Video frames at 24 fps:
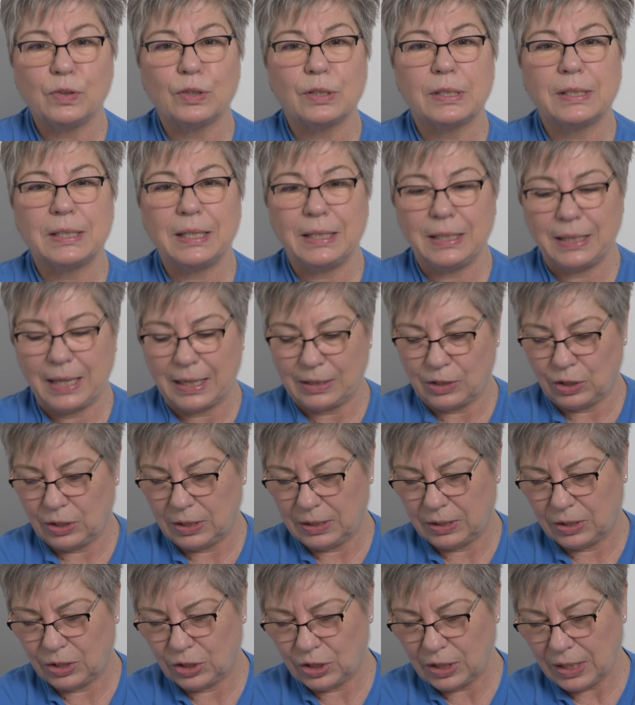You'll see that
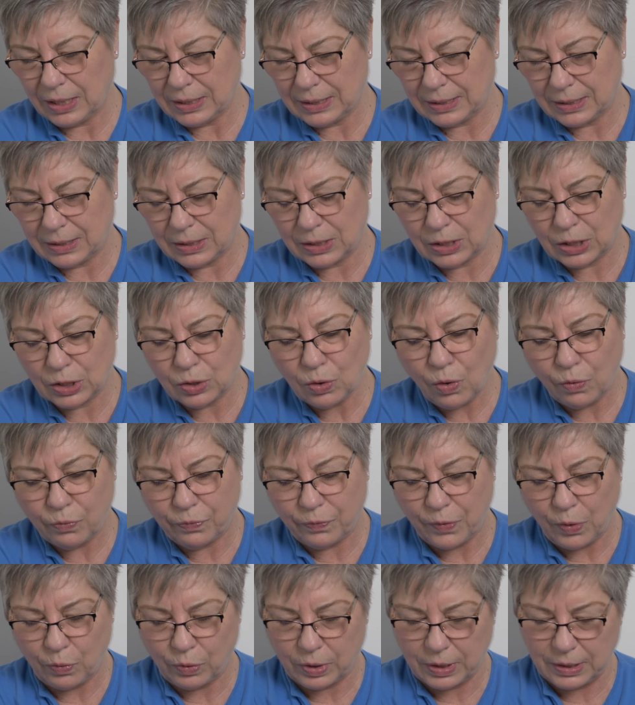she's just so
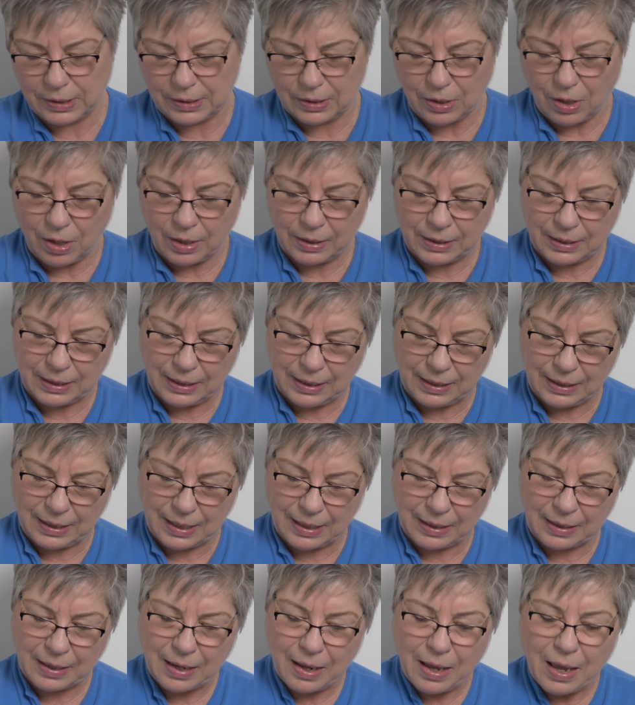focused on
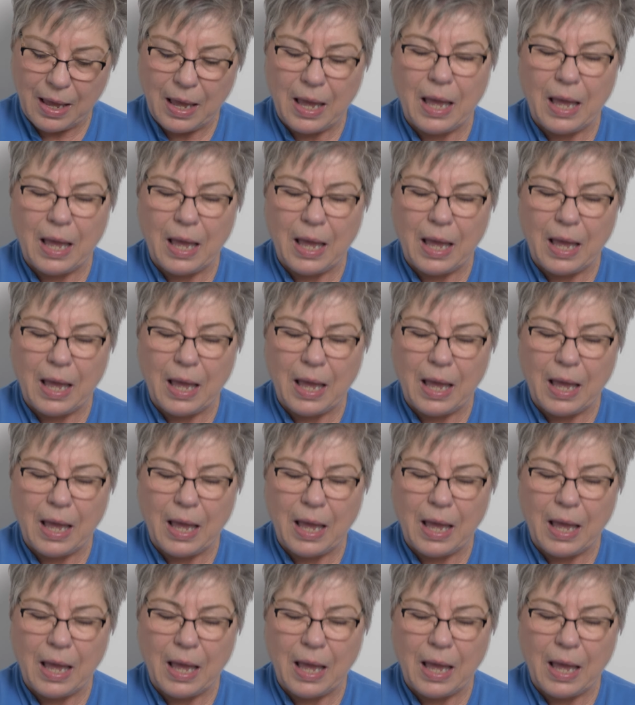eating.